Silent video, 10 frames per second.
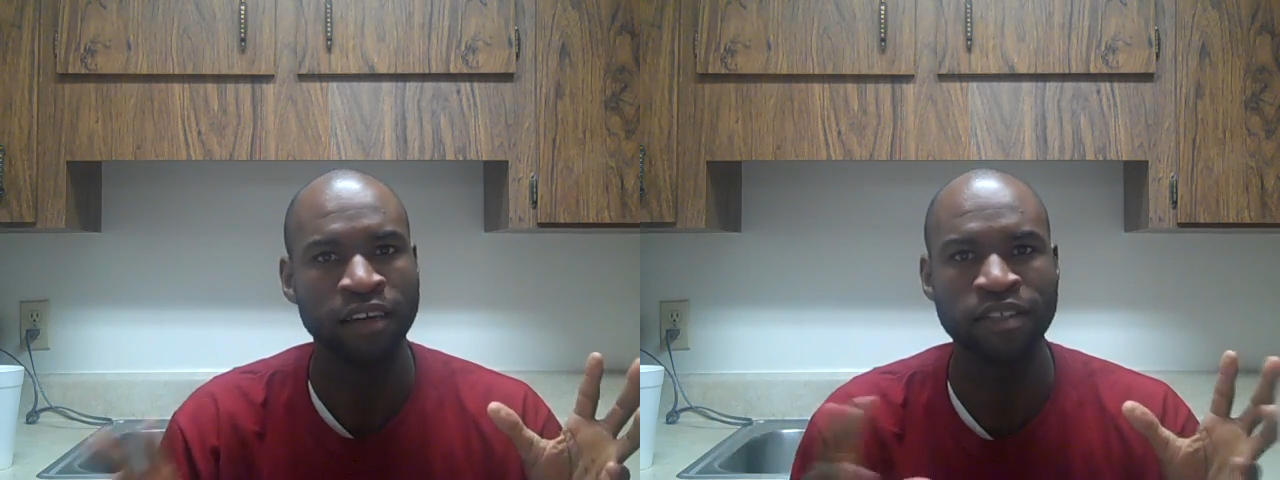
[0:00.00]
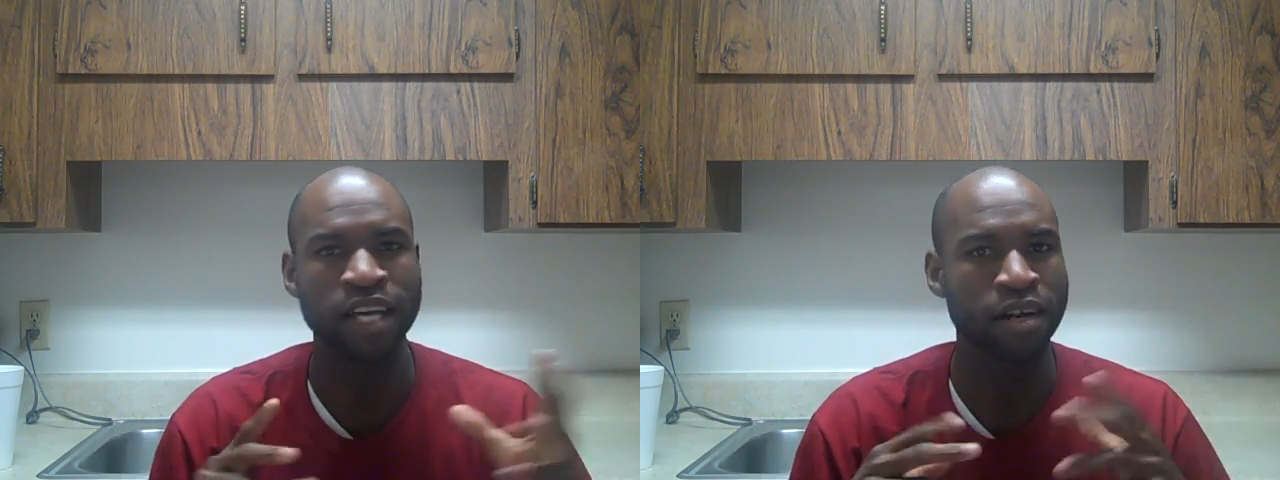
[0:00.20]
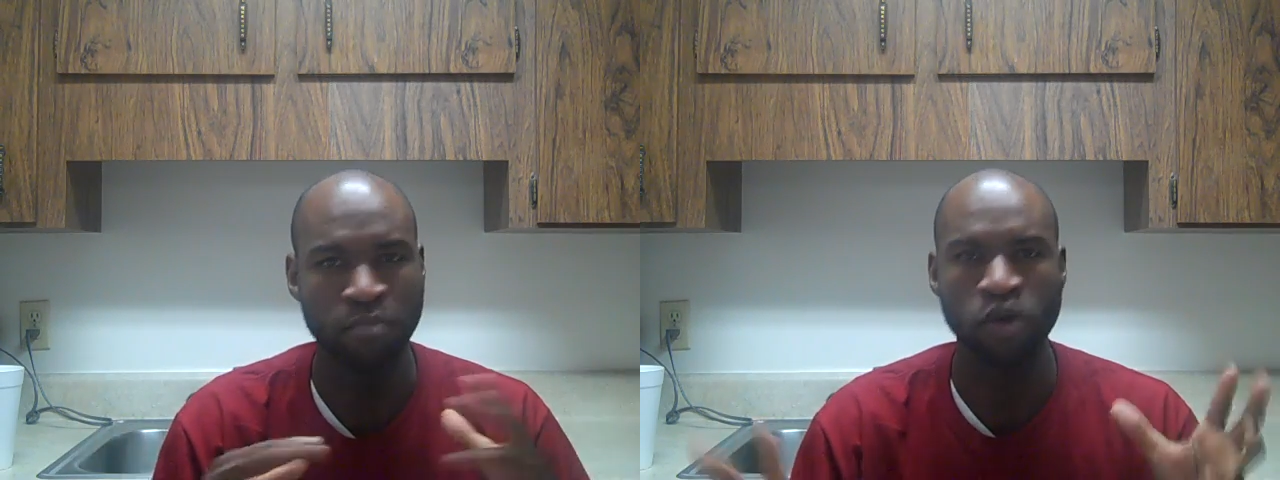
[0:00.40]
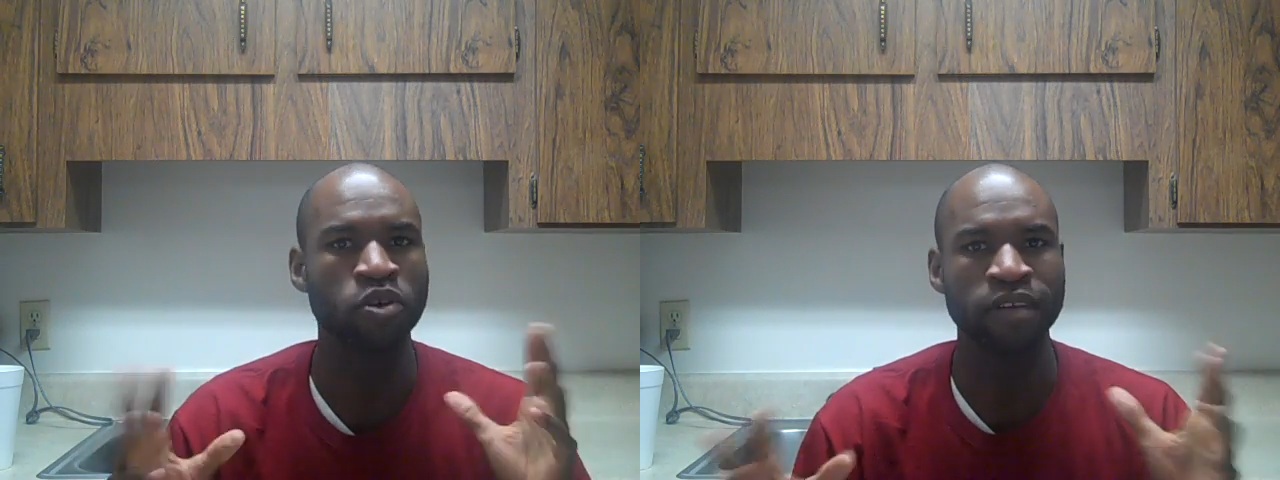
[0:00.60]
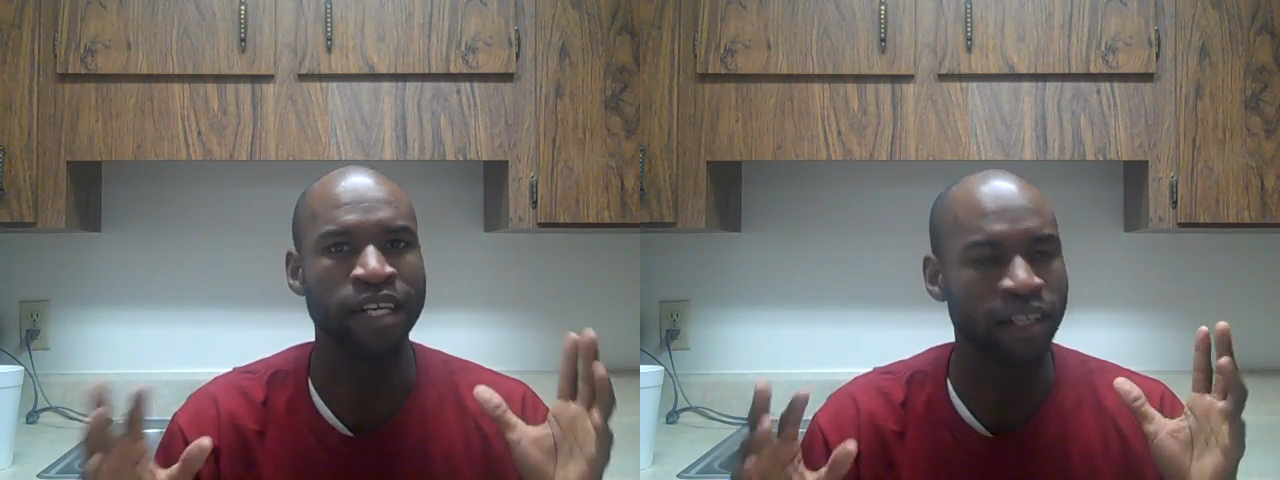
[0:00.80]
if it's got a
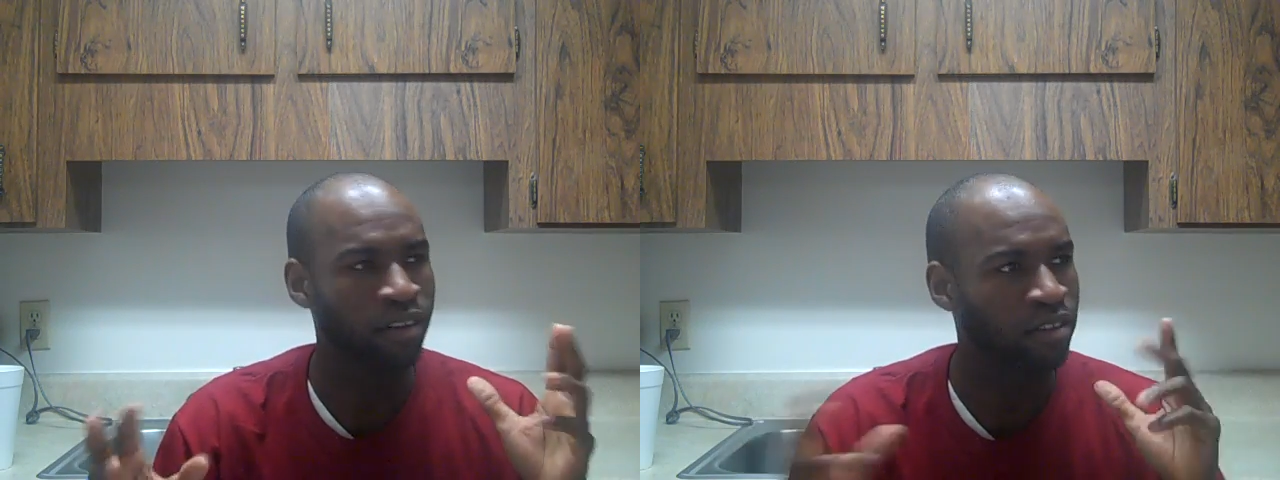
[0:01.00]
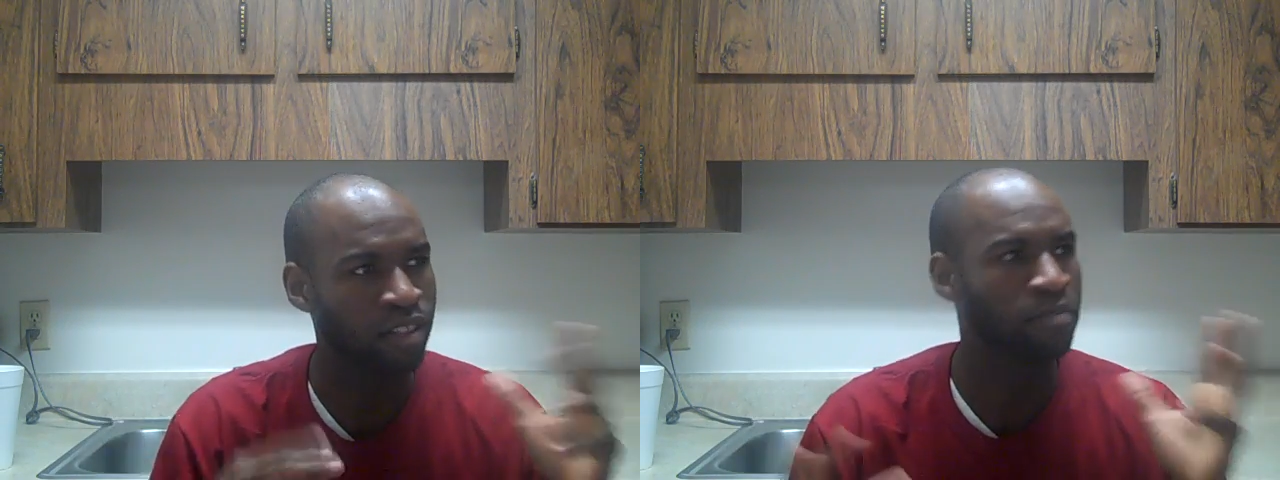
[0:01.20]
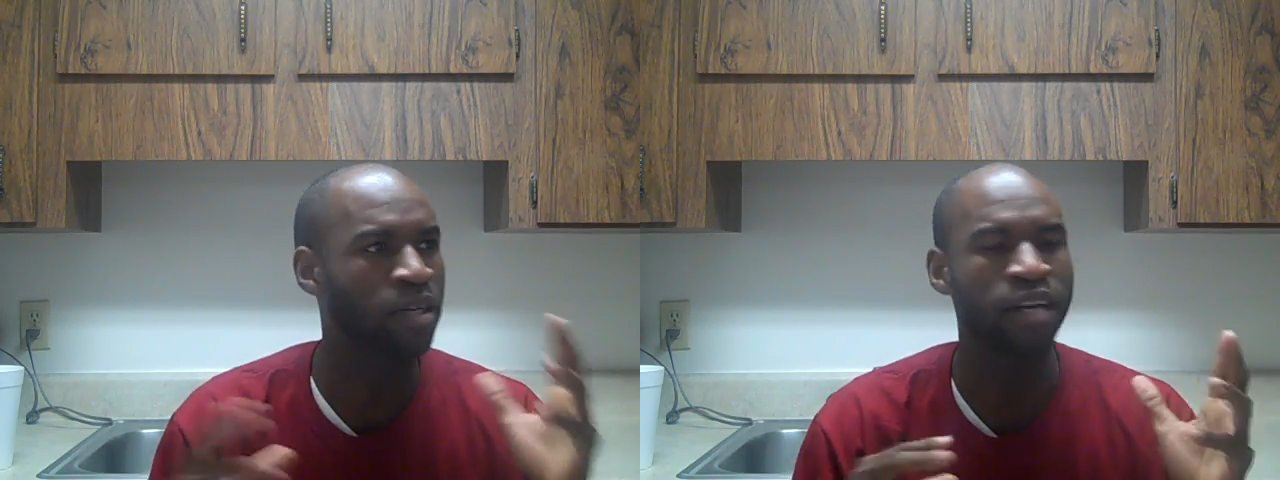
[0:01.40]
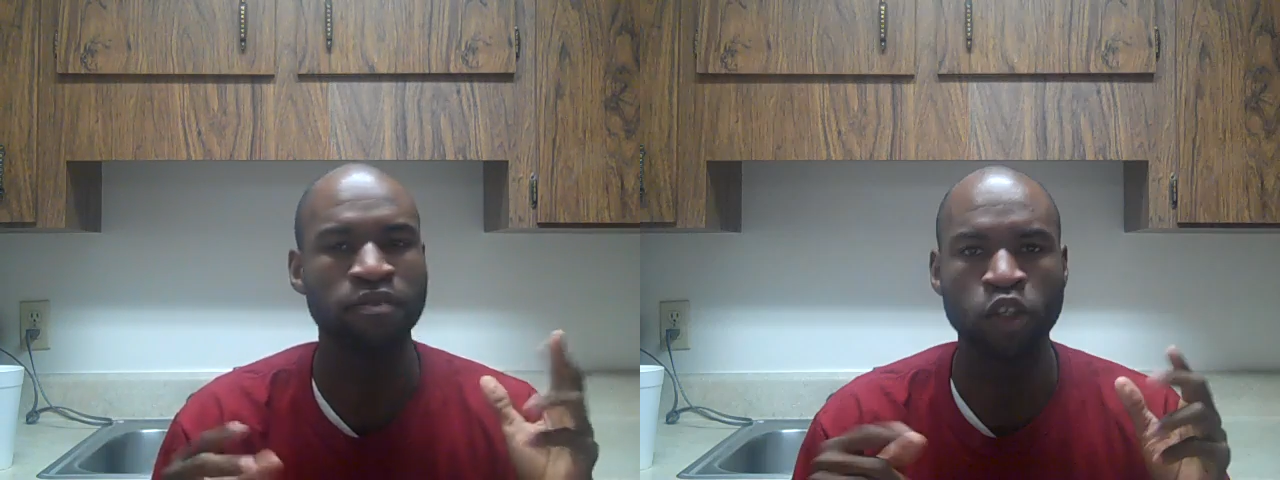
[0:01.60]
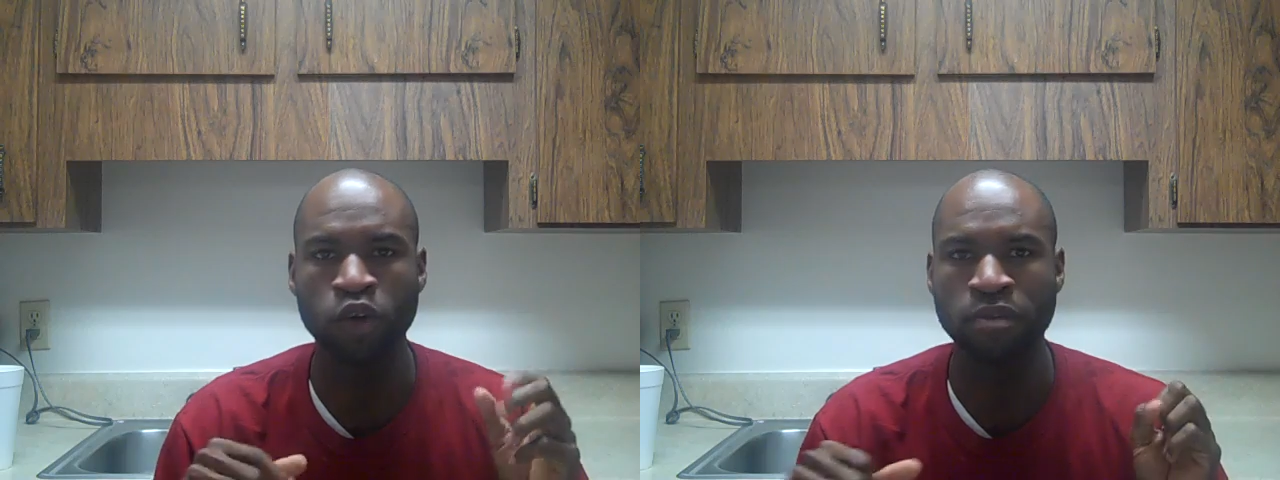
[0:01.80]
motor in it or some kind
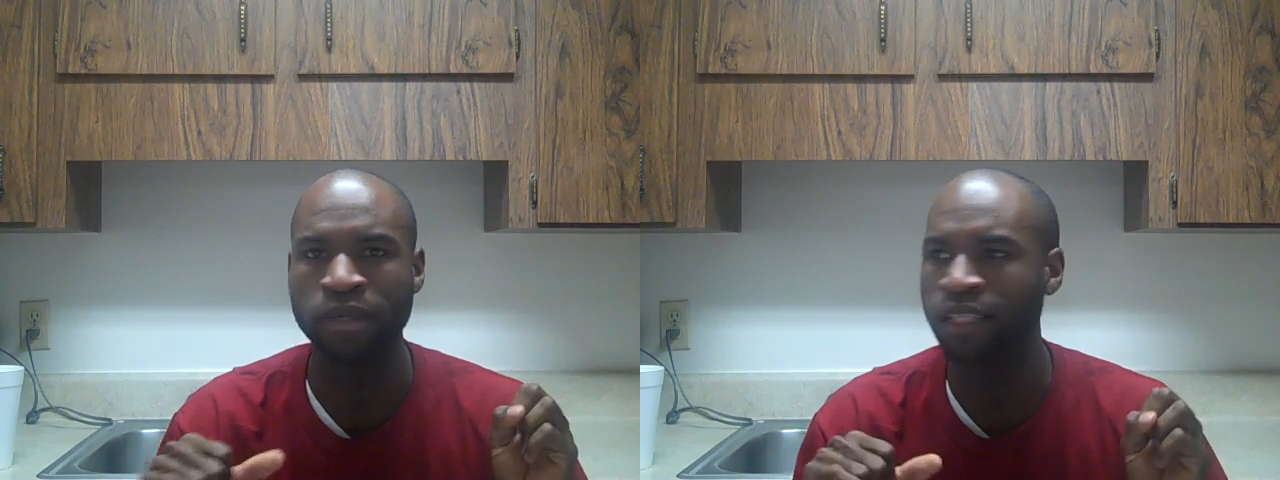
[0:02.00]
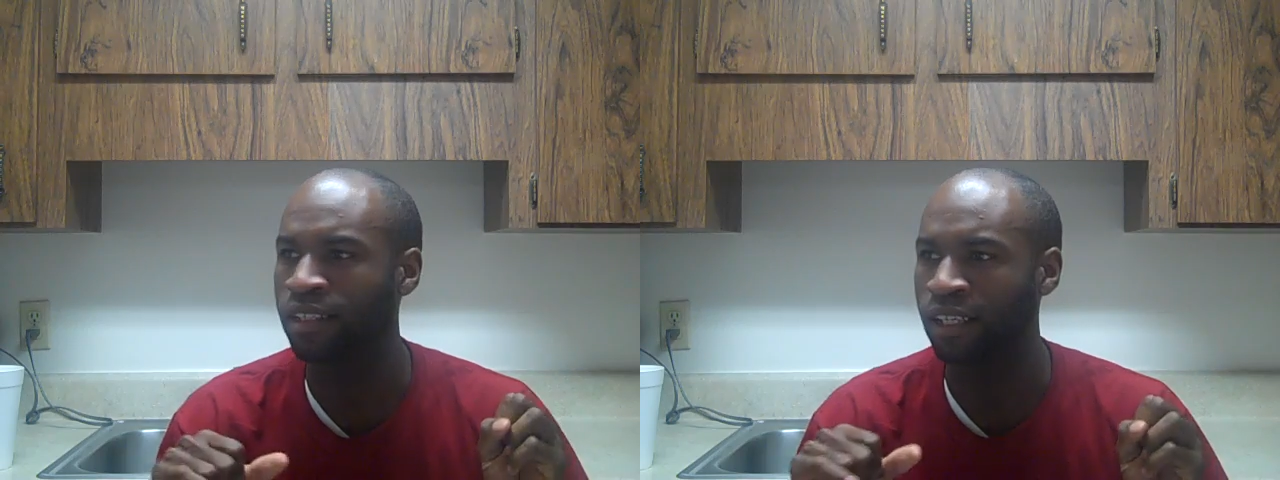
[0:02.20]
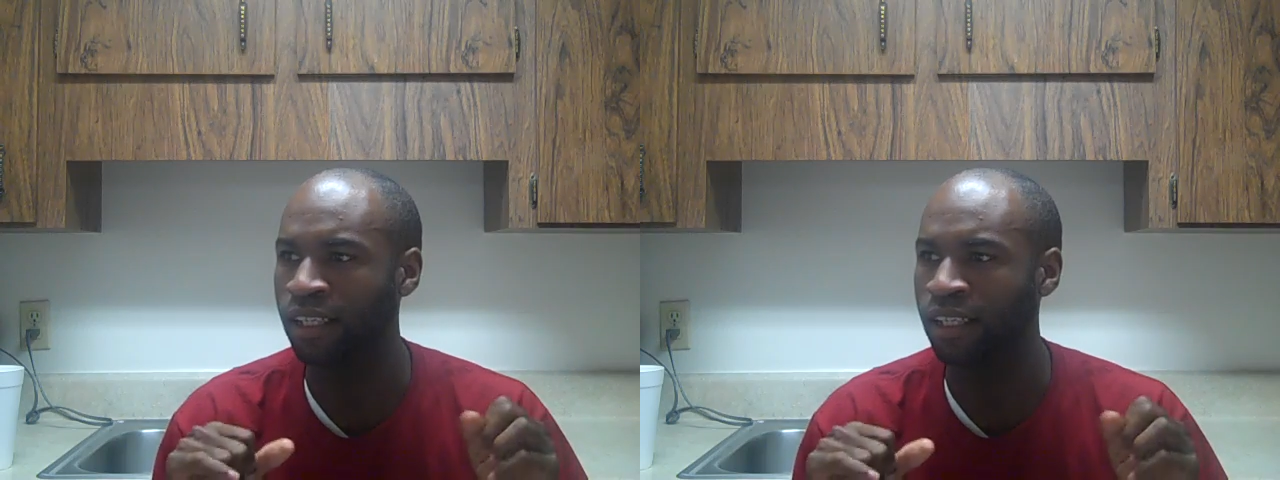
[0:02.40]
of equipment,